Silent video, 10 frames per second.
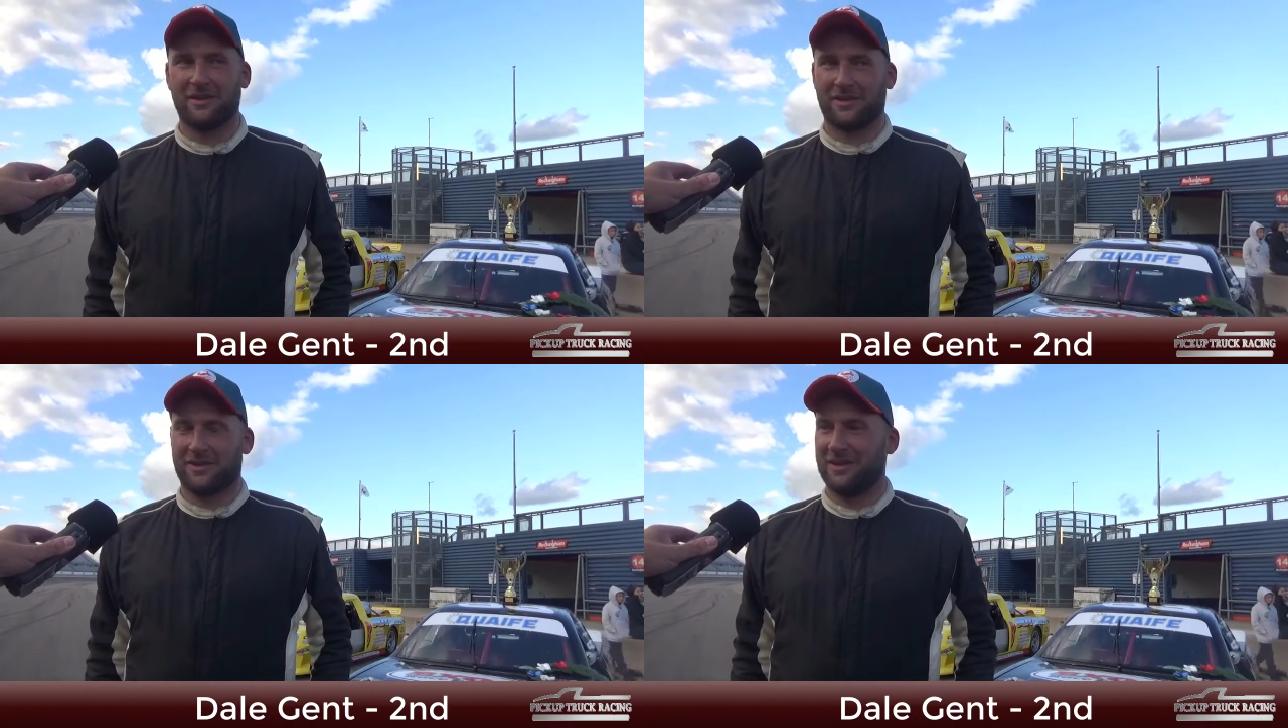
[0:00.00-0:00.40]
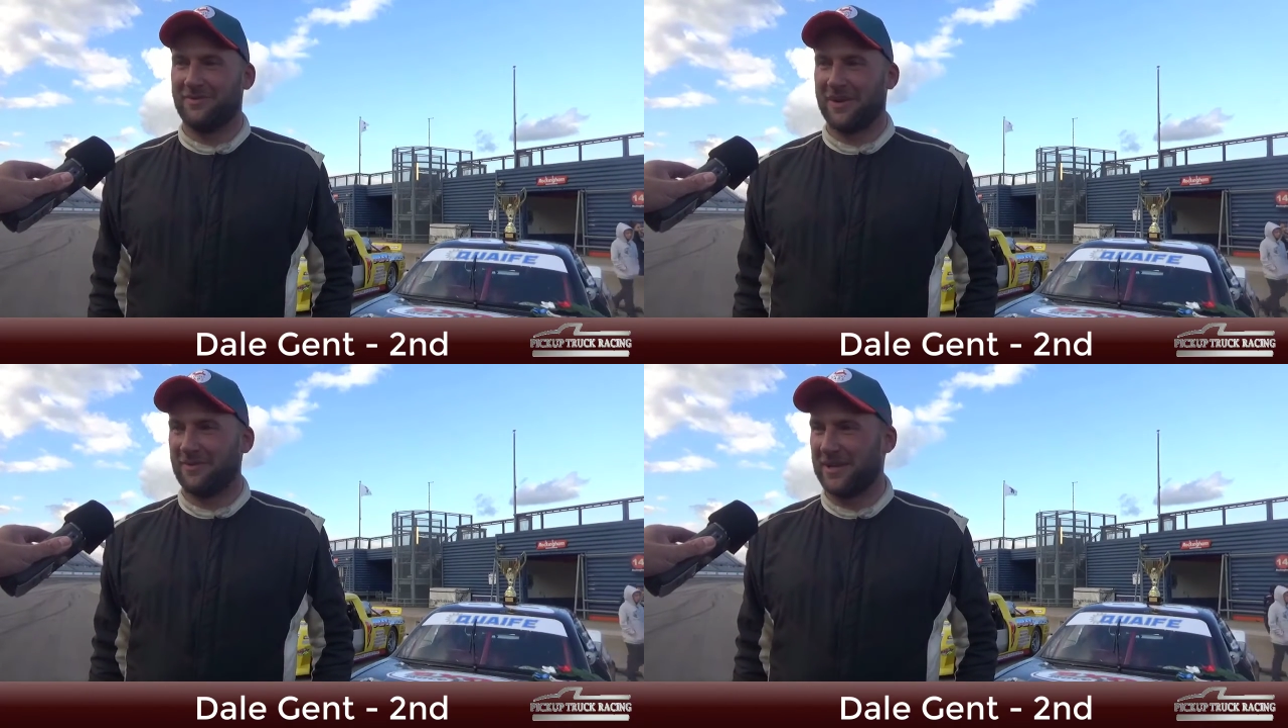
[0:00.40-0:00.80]
oh
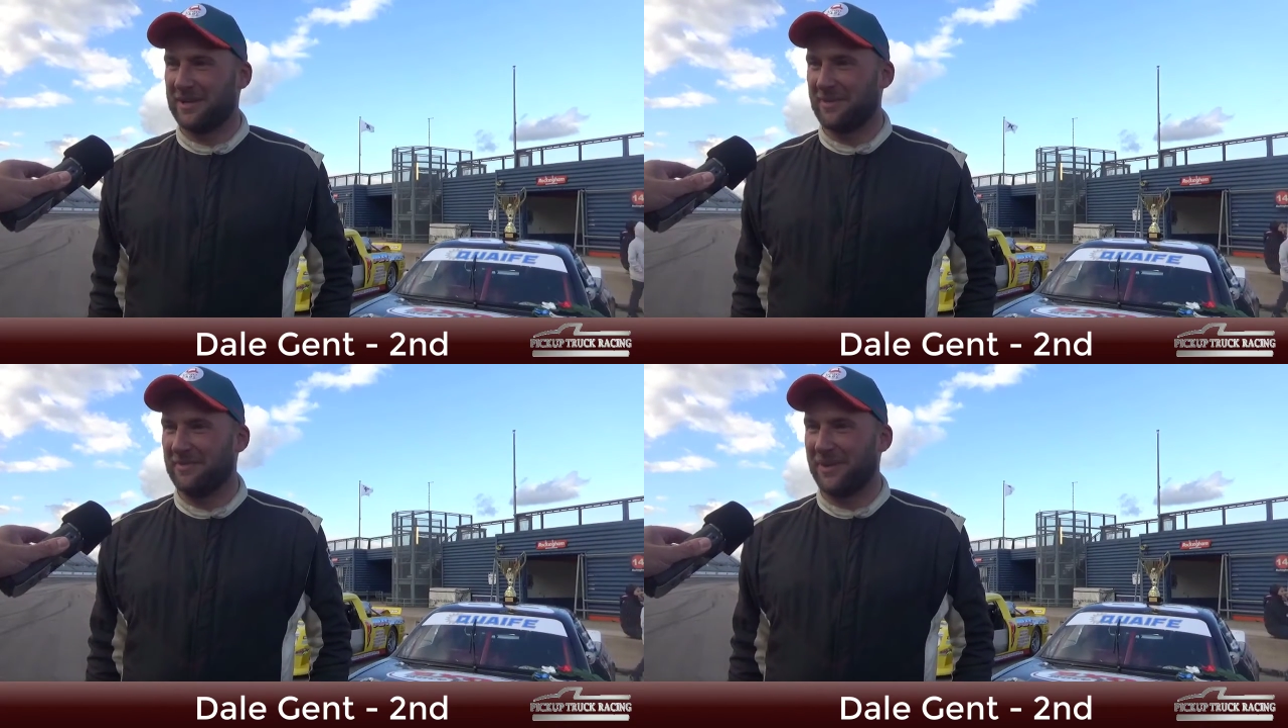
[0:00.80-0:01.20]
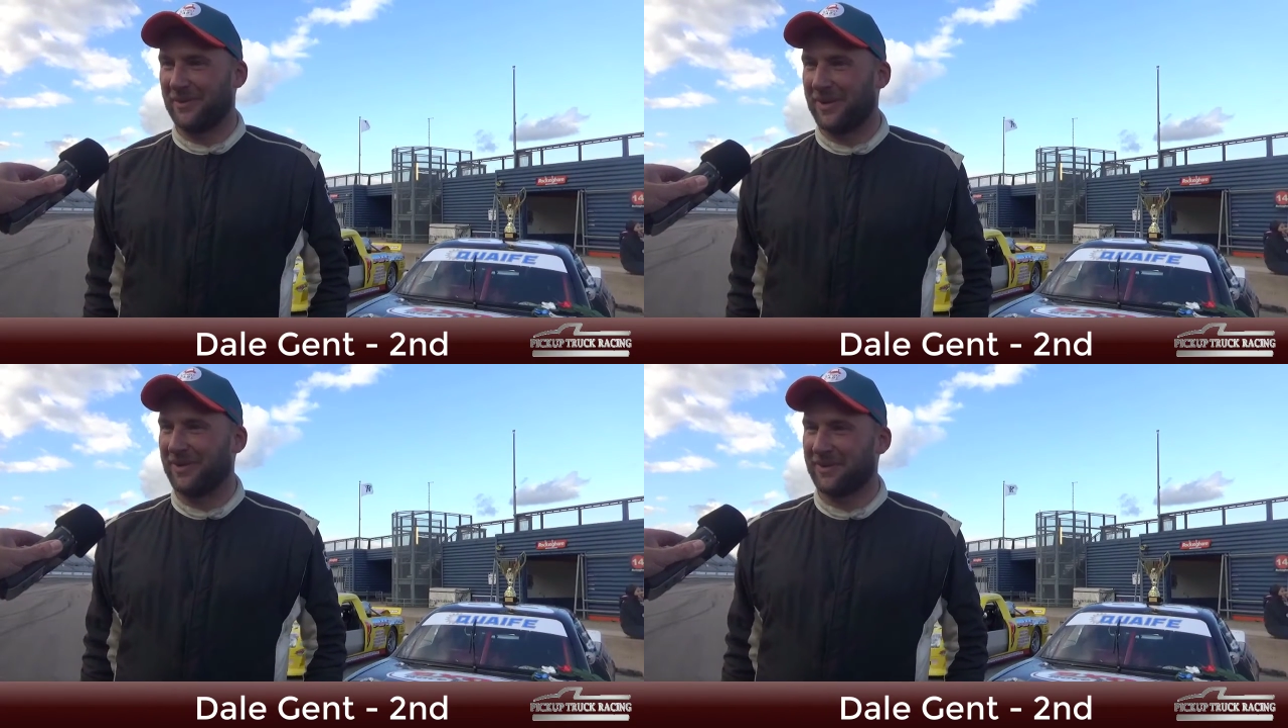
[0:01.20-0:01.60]
man, we need to be a bit
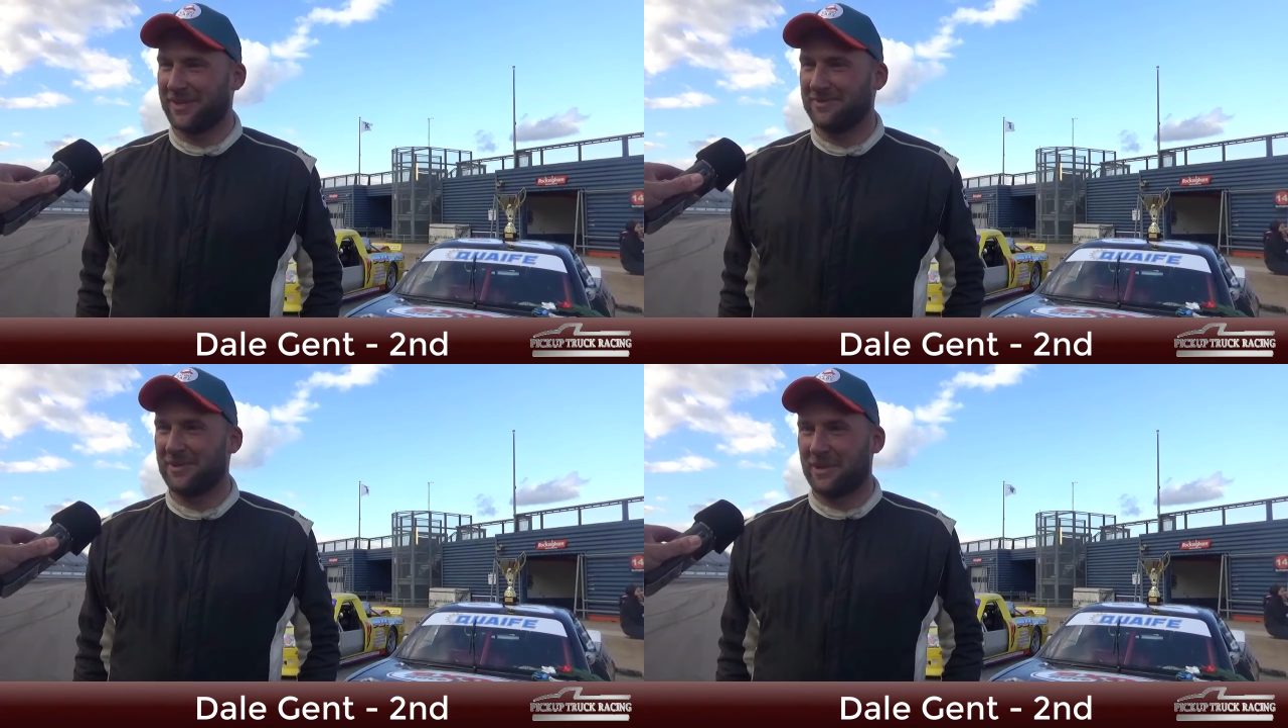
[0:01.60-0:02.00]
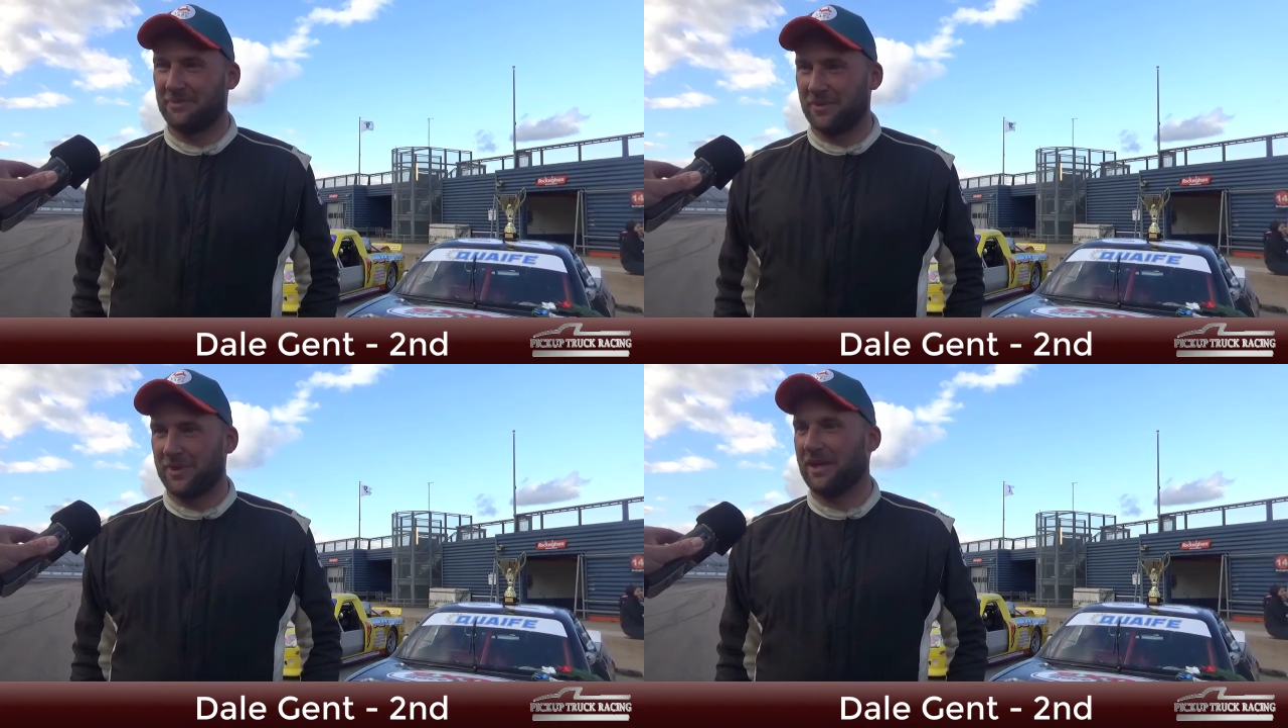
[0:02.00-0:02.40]
quicker at this, but they pulled it